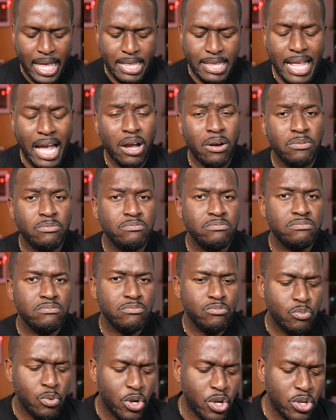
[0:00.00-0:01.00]
Now,
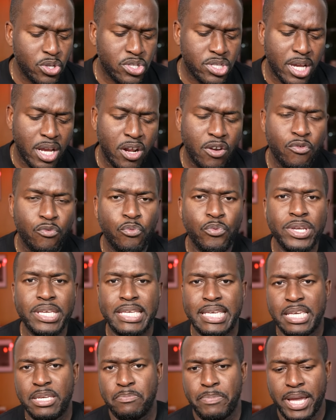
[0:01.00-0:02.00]
we're gonna start off with
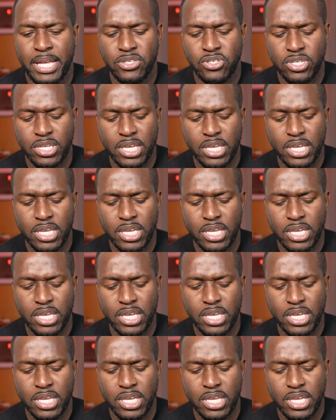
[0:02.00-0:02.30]
Geekbench.